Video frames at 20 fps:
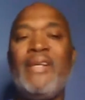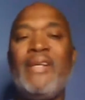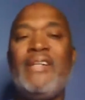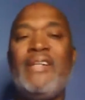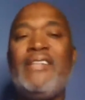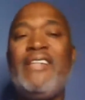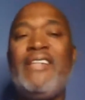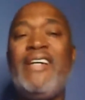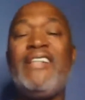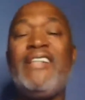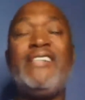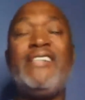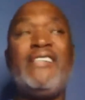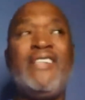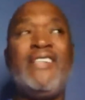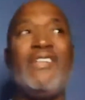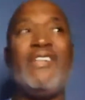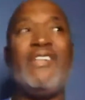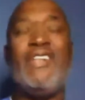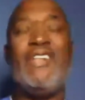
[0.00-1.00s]
yes,
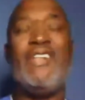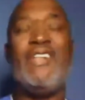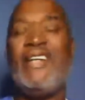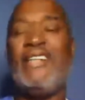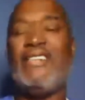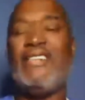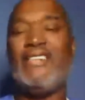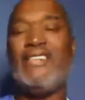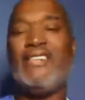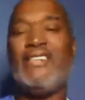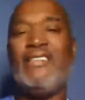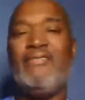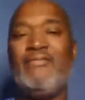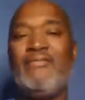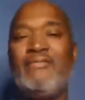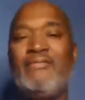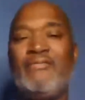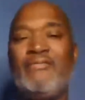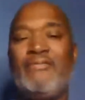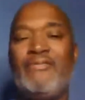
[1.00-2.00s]
during the election,
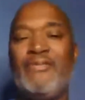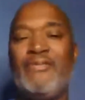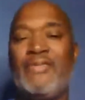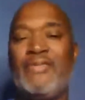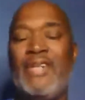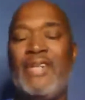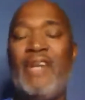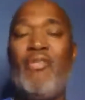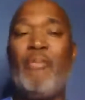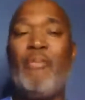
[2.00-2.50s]
I